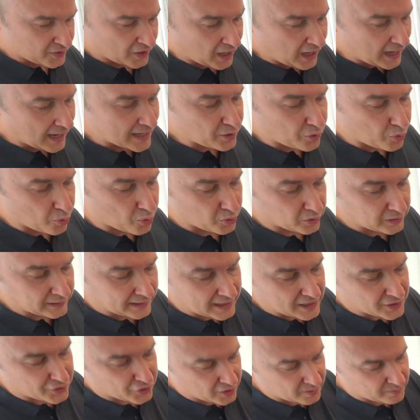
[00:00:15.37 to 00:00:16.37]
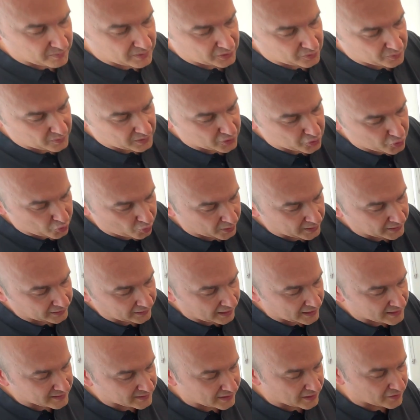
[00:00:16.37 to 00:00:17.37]
high correlation between joint
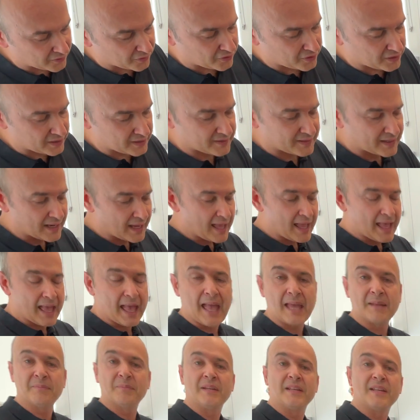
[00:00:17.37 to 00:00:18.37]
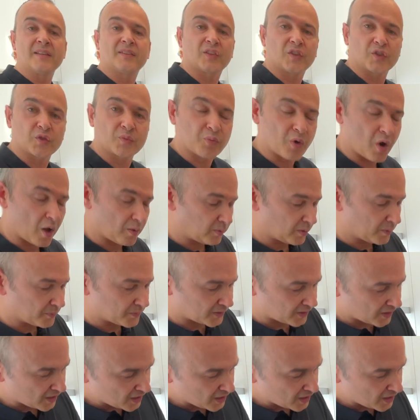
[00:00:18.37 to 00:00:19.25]
line tenderness and meniscus problems.